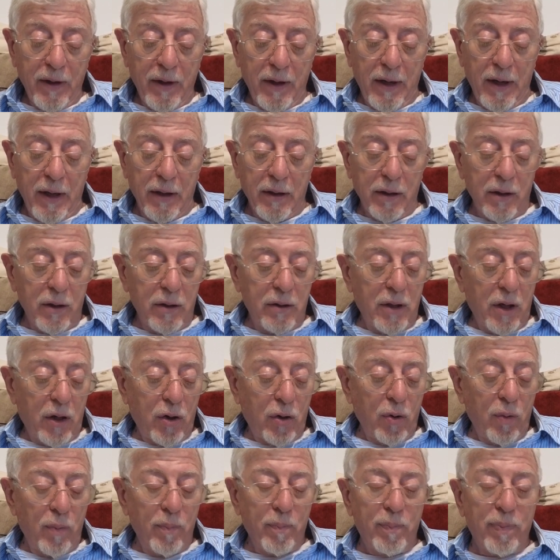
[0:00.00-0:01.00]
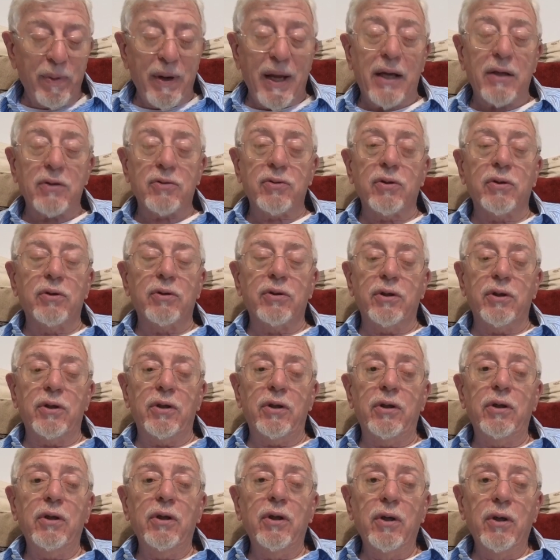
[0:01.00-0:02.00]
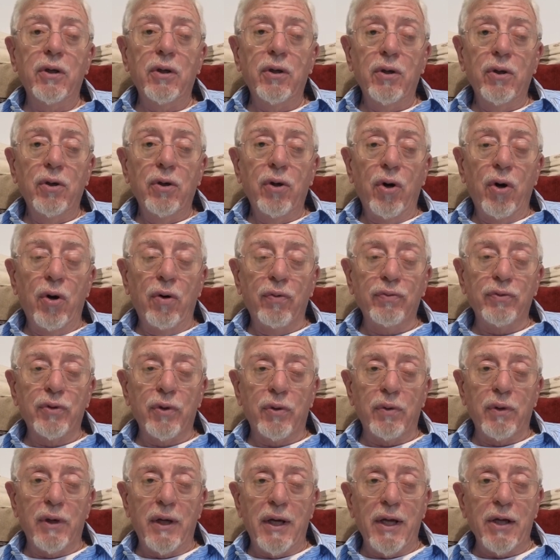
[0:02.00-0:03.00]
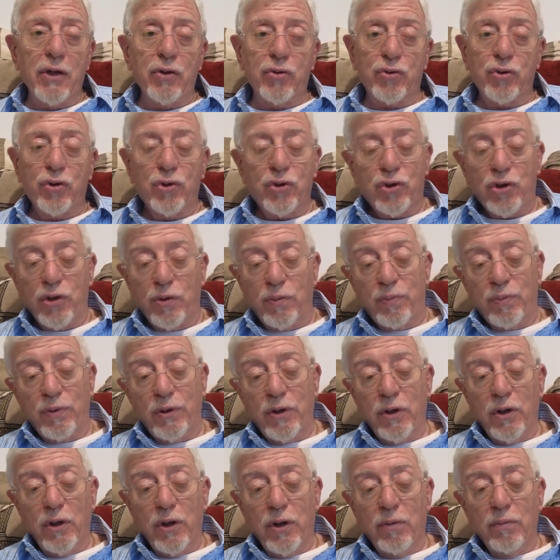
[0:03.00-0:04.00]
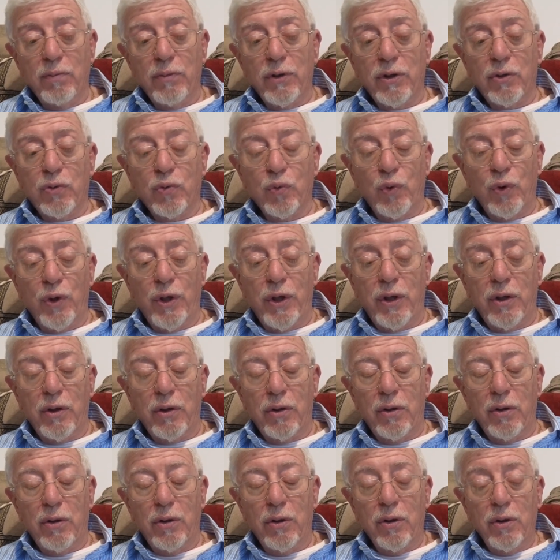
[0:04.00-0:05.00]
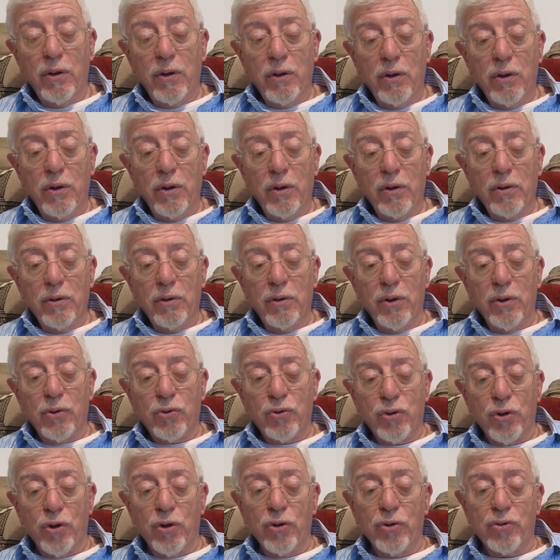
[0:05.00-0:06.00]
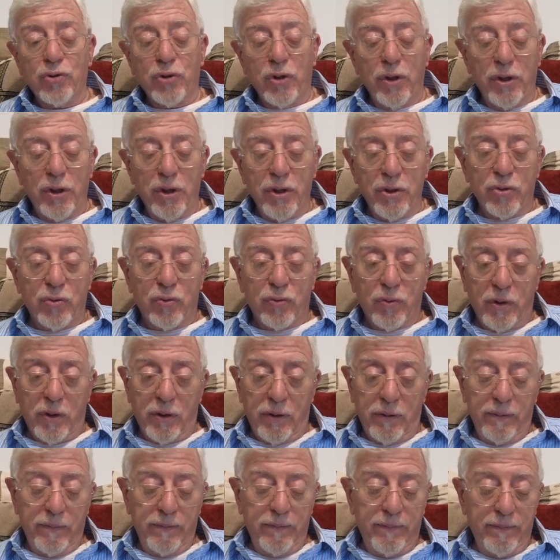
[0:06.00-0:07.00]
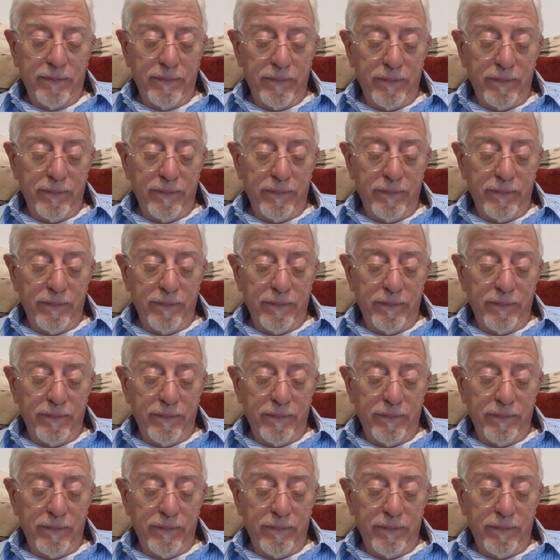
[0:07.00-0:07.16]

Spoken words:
and the complexity of the relationship between the church and Israel.